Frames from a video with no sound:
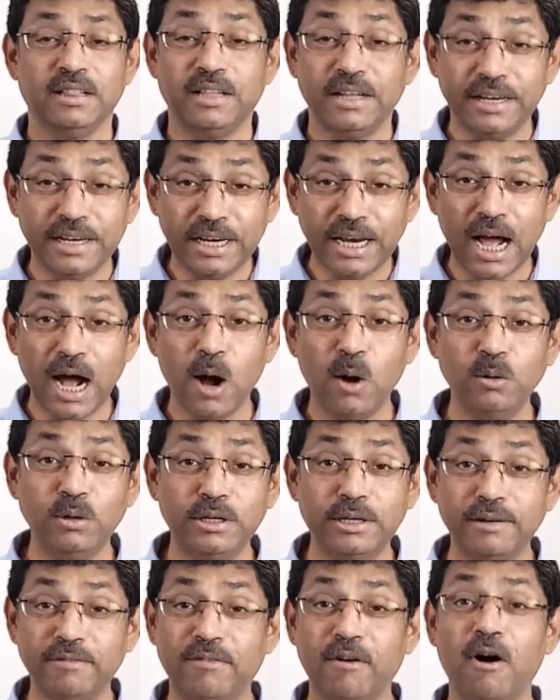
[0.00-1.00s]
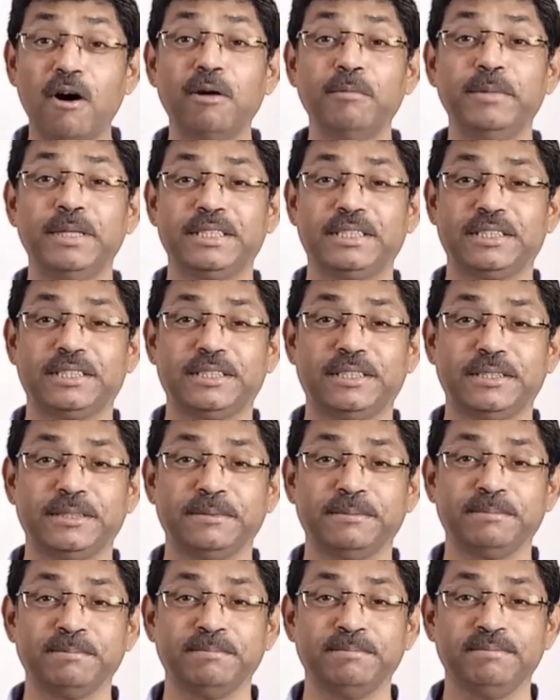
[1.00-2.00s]
the renowned
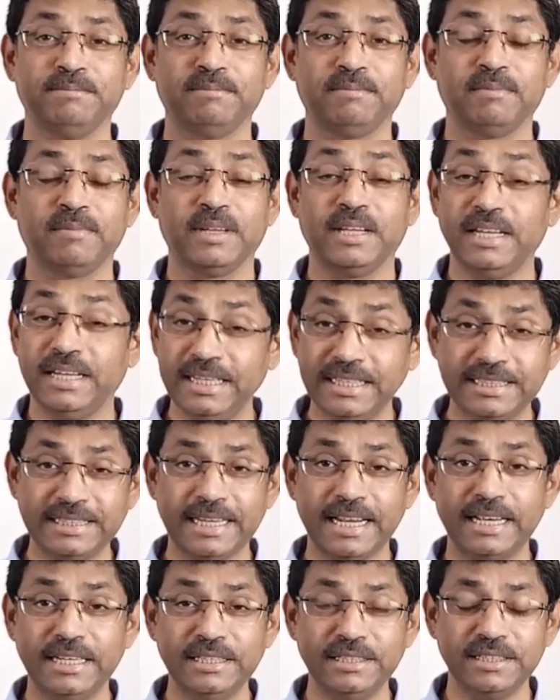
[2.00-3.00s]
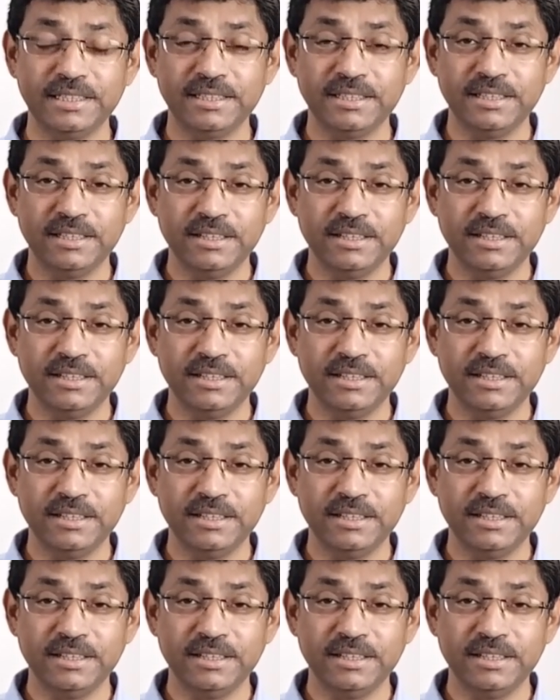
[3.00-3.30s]
reformist. He said,